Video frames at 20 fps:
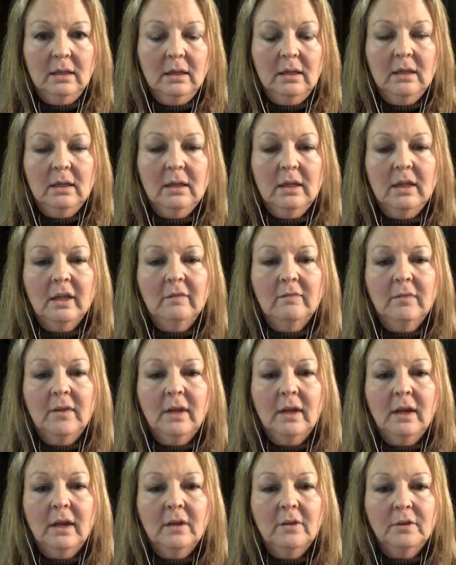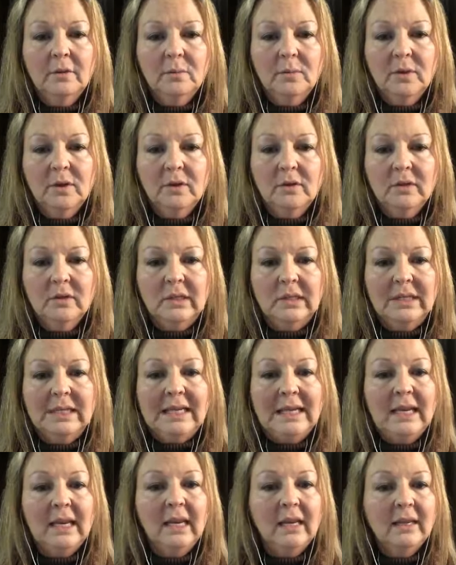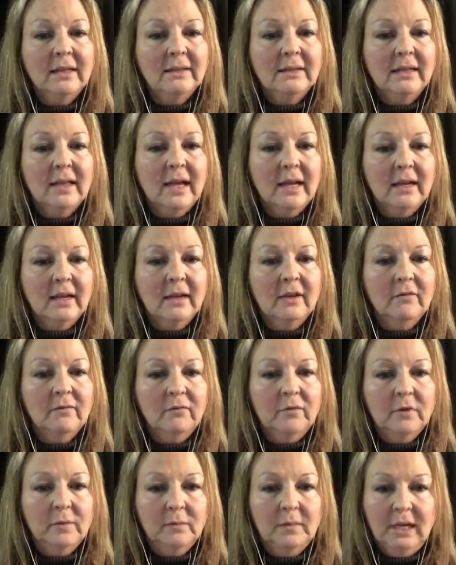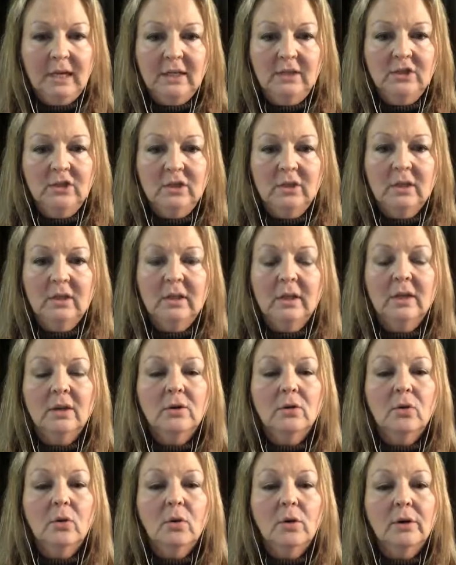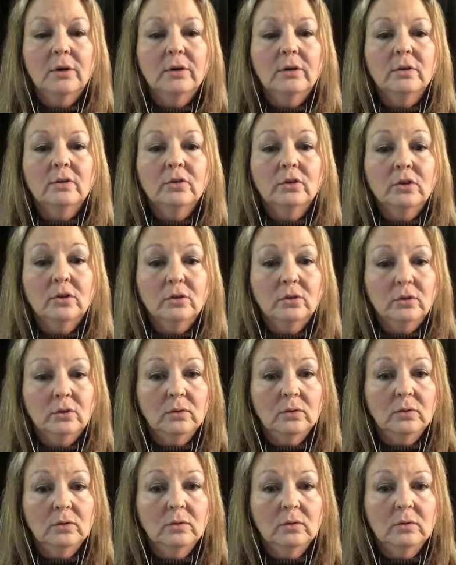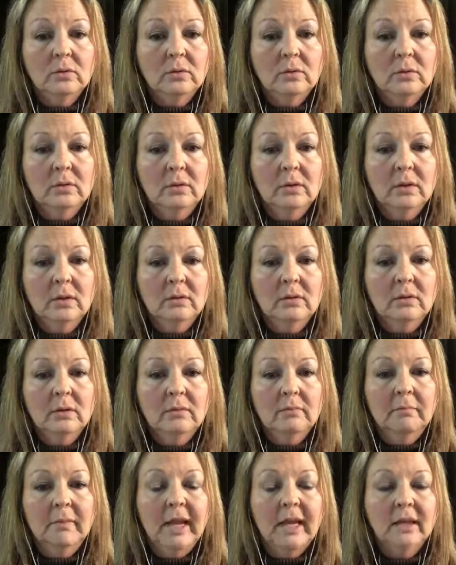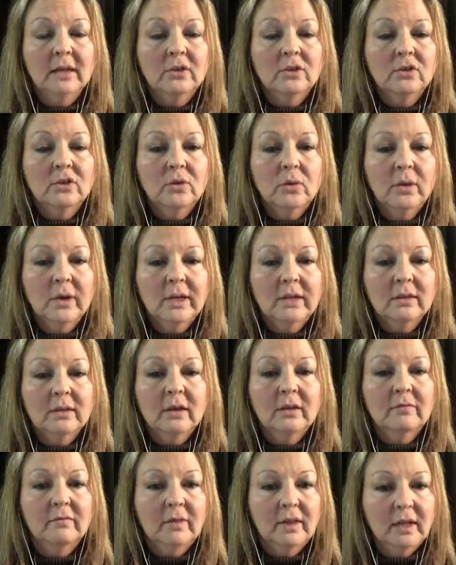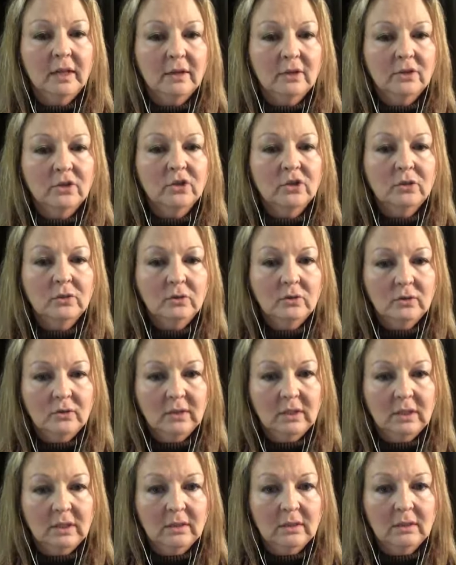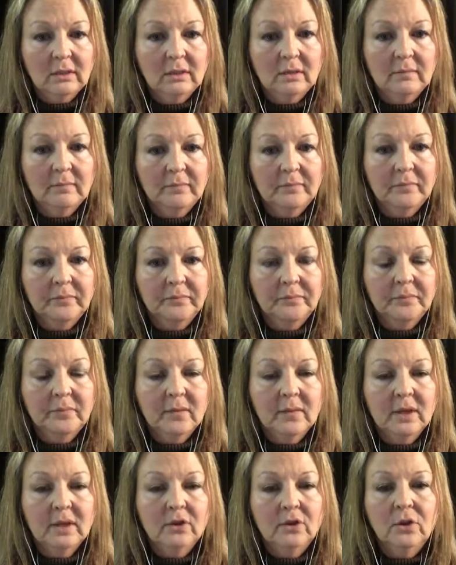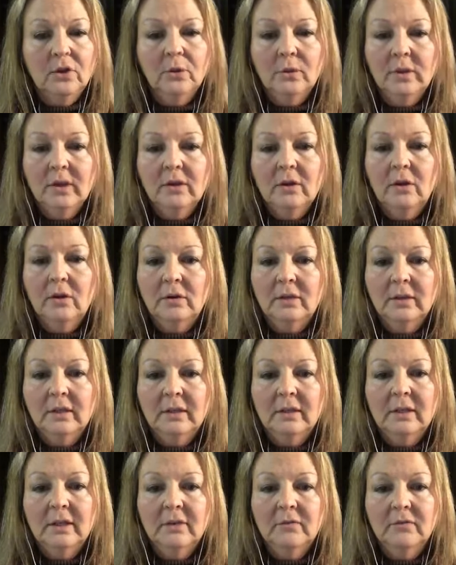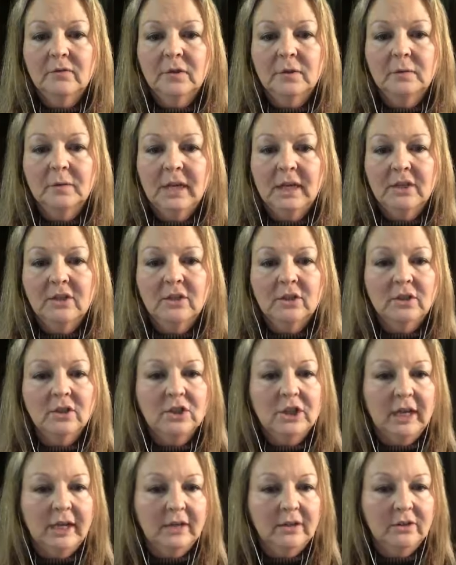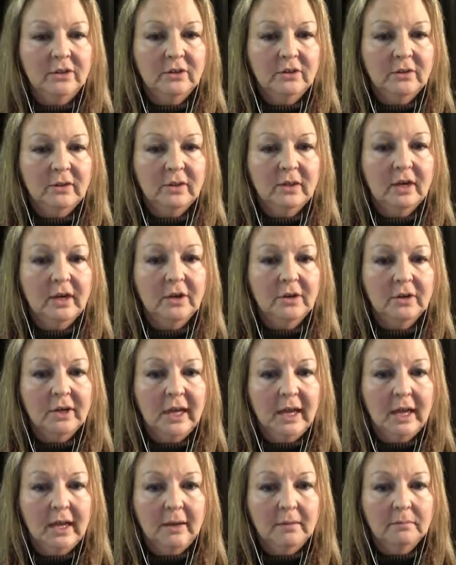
If the other person needs that information in order to make a choice of their choosing, you withholding the information changes their game.